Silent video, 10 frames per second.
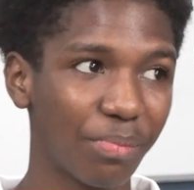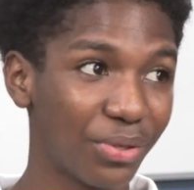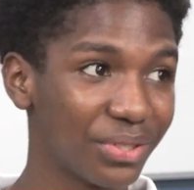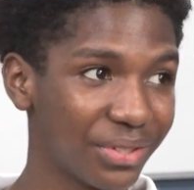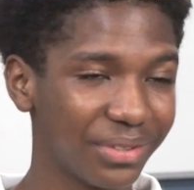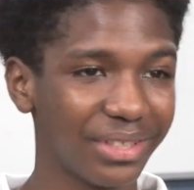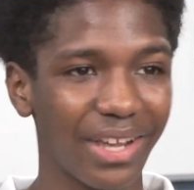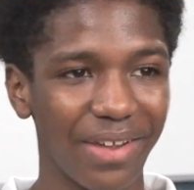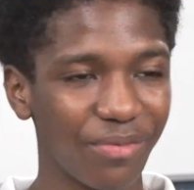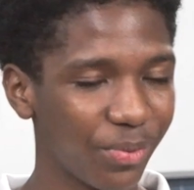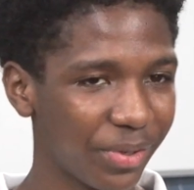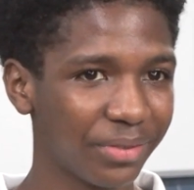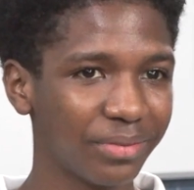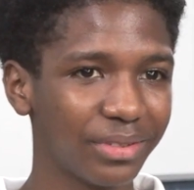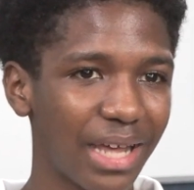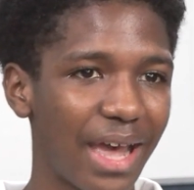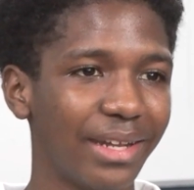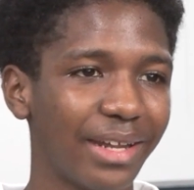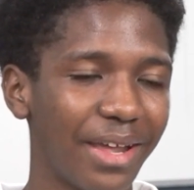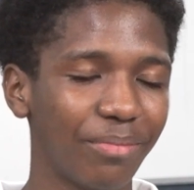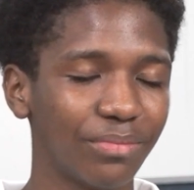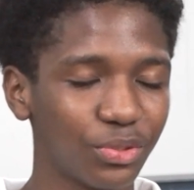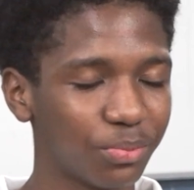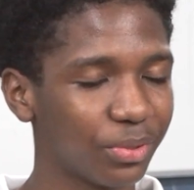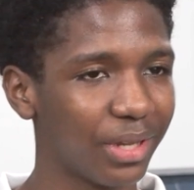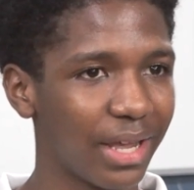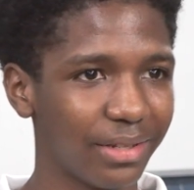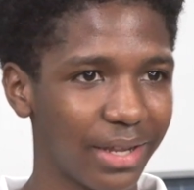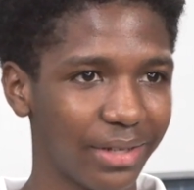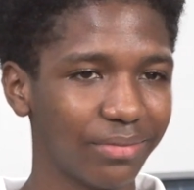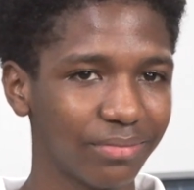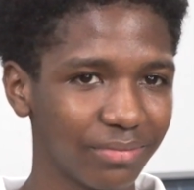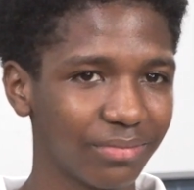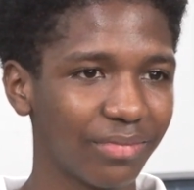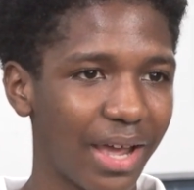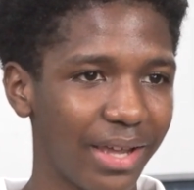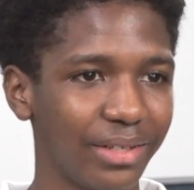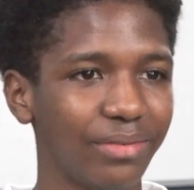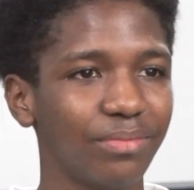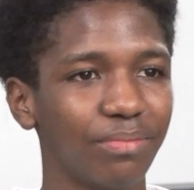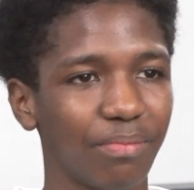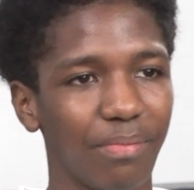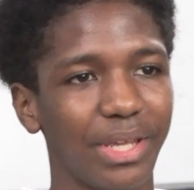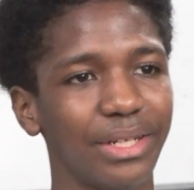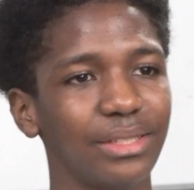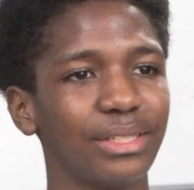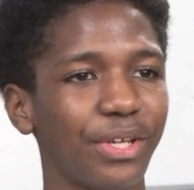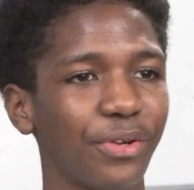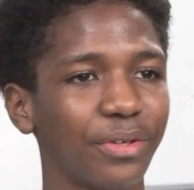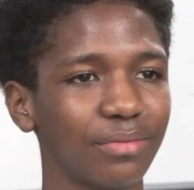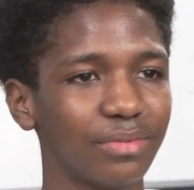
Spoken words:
personally, everywhere. And I'm super glad that I made it here.